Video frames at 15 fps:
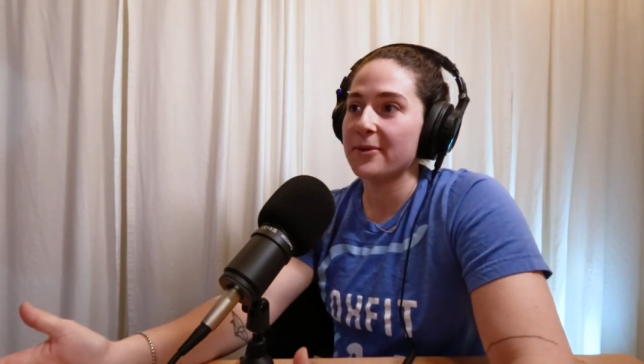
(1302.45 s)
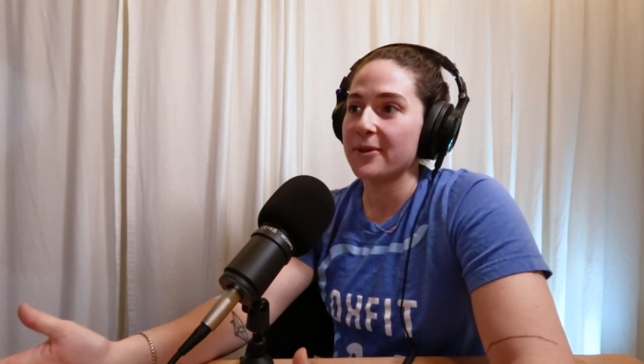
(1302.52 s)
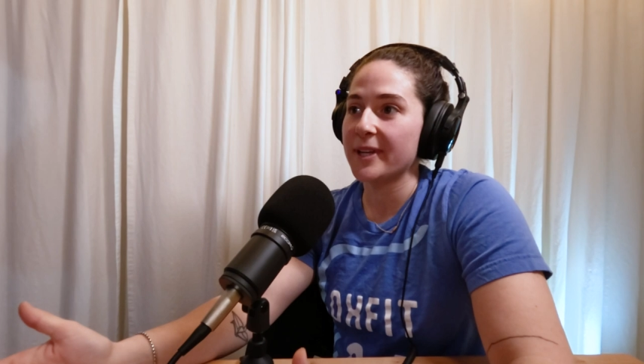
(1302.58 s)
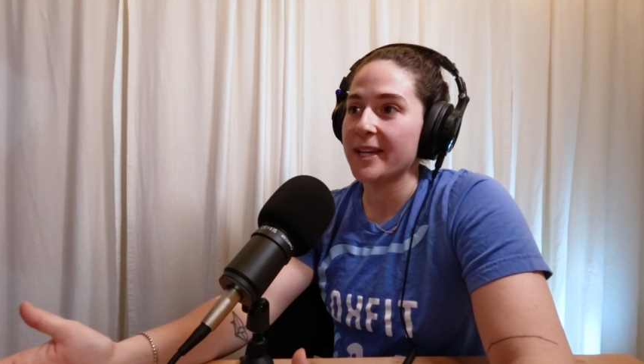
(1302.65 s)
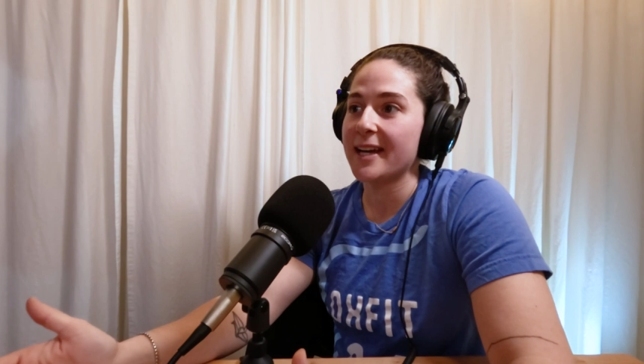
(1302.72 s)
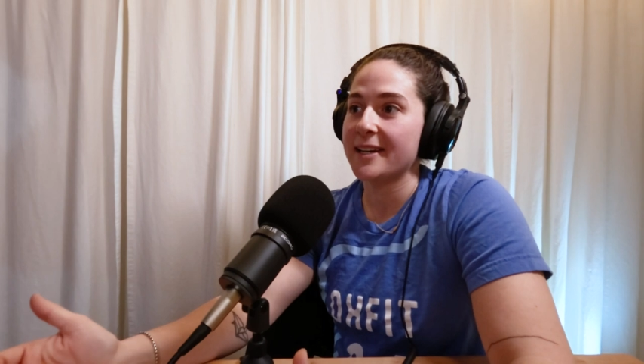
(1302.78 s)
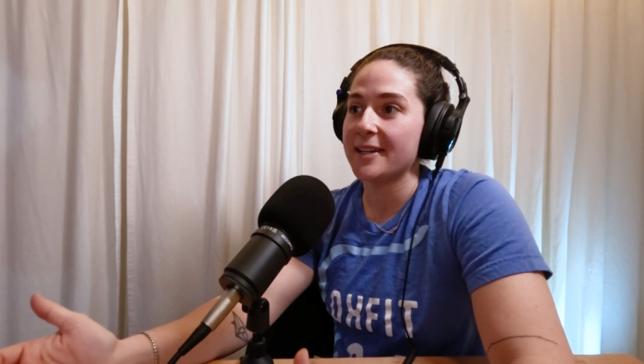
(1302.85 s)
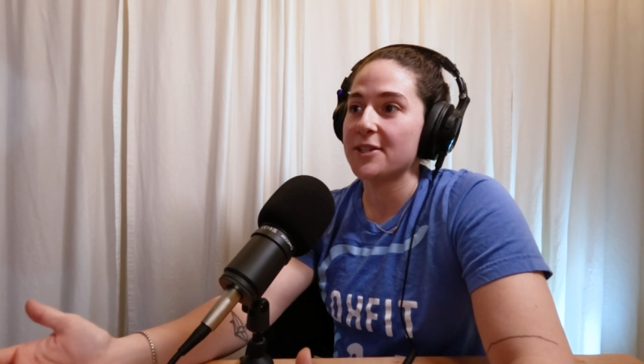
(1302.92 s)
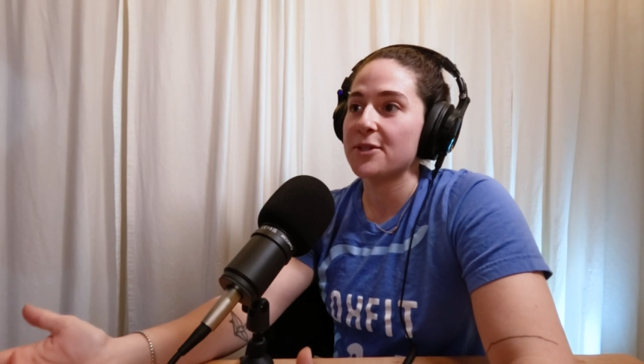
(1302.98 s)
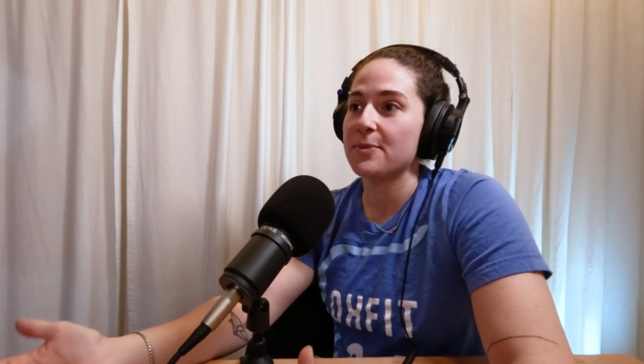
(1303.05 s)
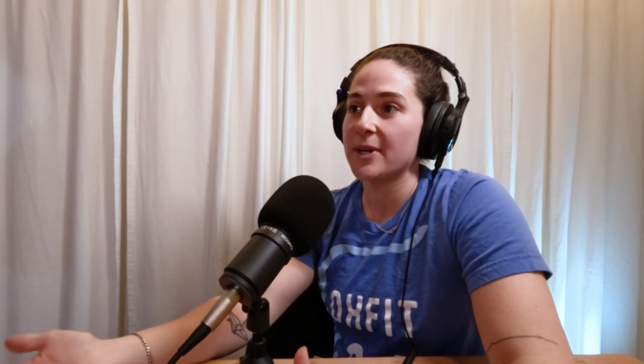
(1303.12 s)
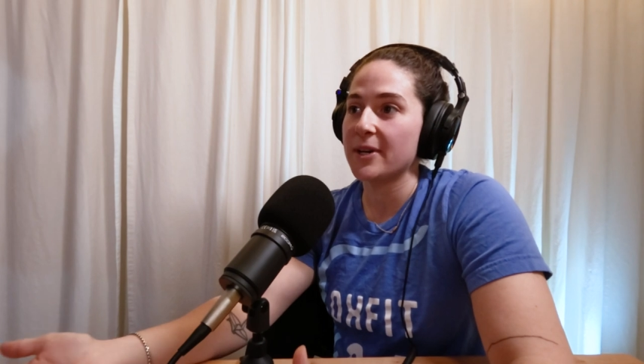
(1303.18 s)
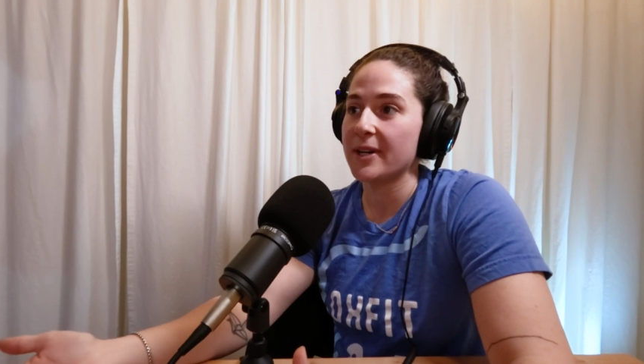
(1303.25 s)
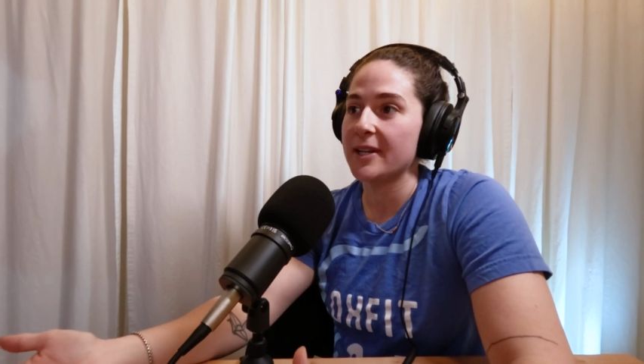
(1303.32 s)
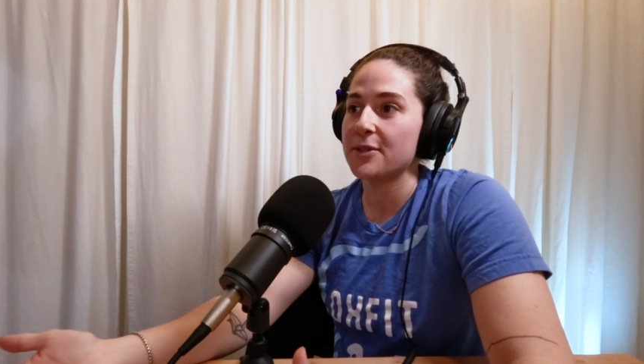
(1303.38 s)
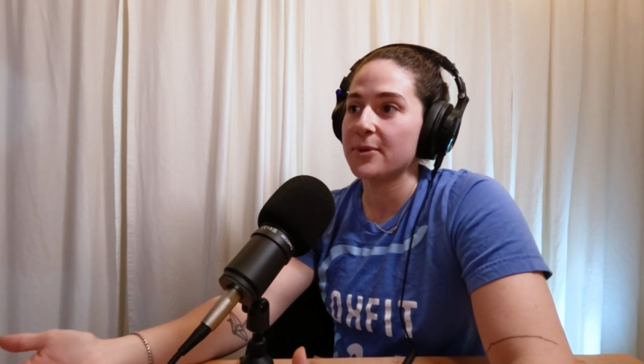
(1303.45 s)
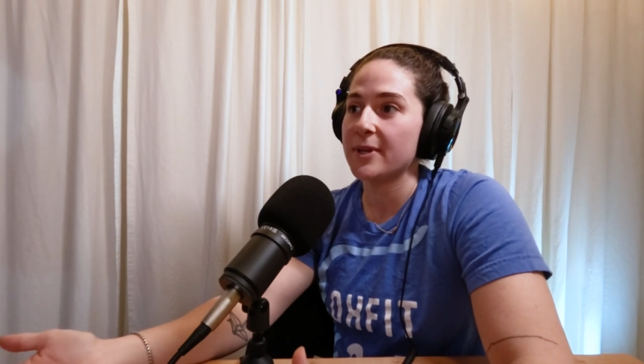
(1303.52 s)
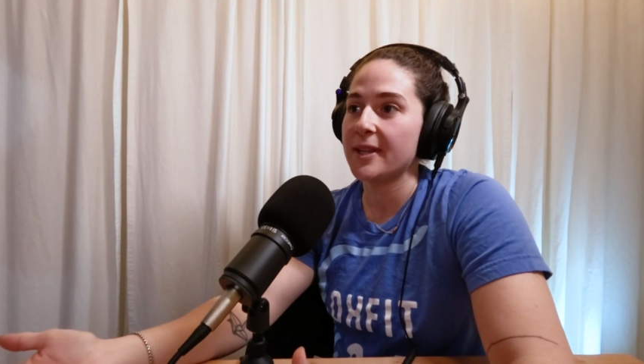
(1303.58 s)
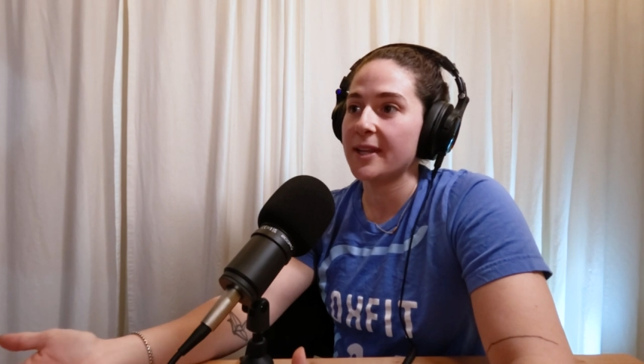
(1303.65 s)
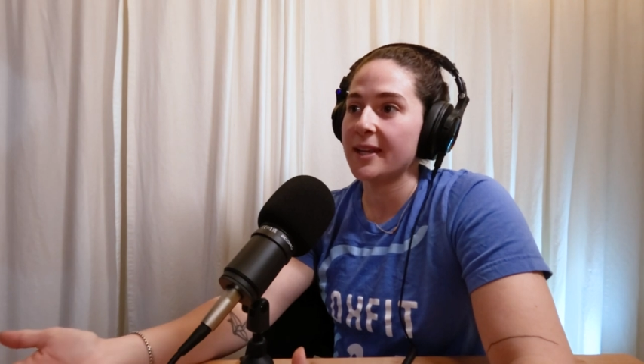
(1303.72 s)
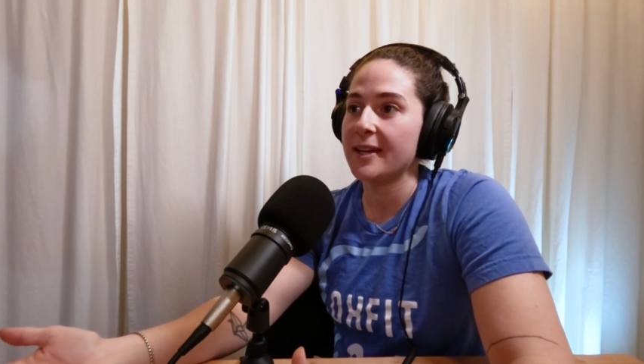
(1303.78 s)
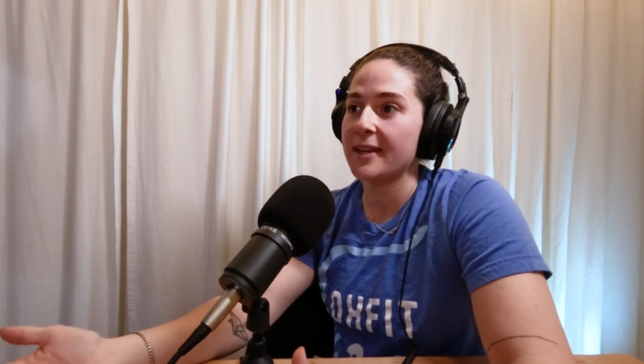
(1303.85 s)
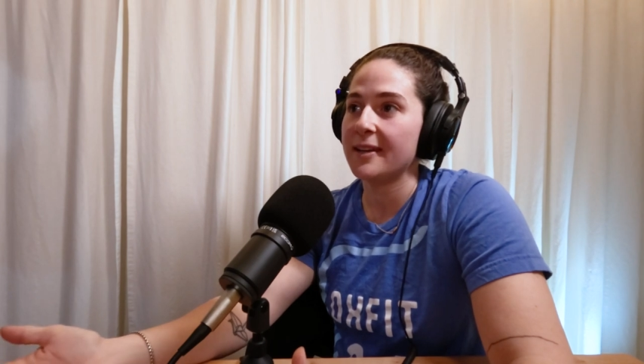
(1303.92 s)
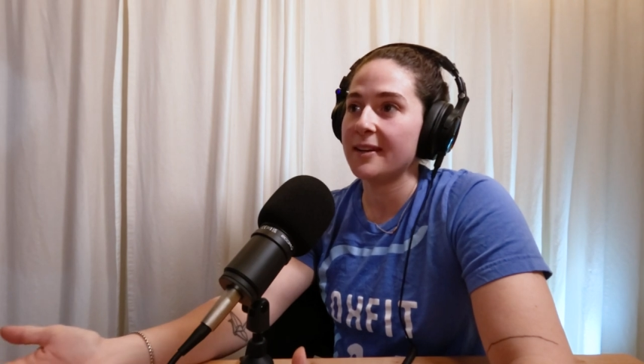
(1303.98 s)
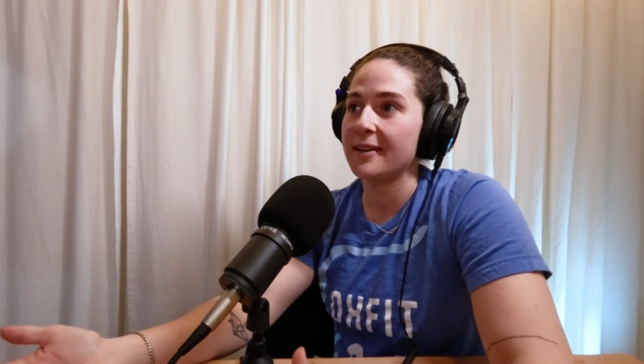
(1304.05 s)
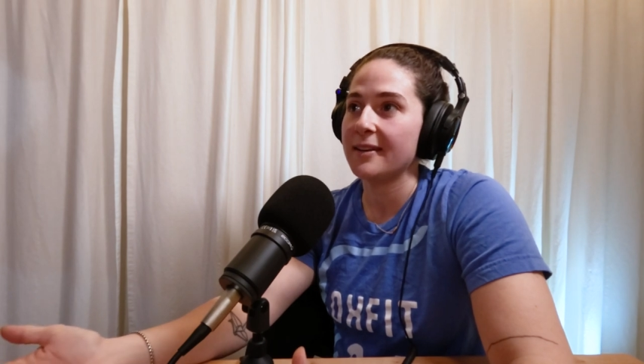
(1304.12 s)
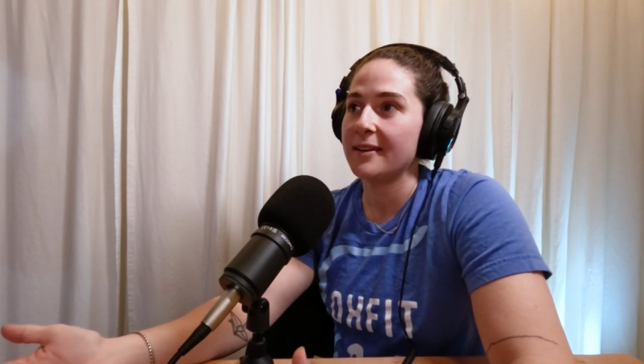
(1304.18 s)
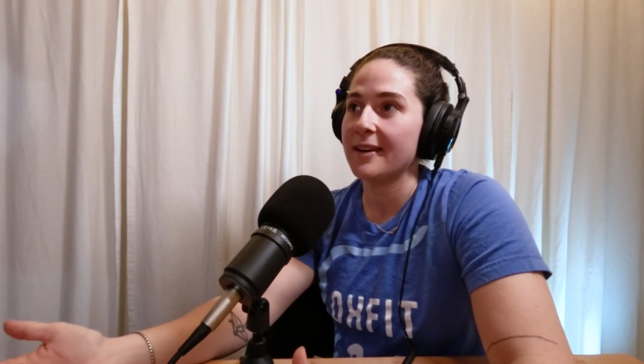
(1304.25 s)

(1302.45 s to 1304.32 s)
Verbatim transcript: really had experience with it.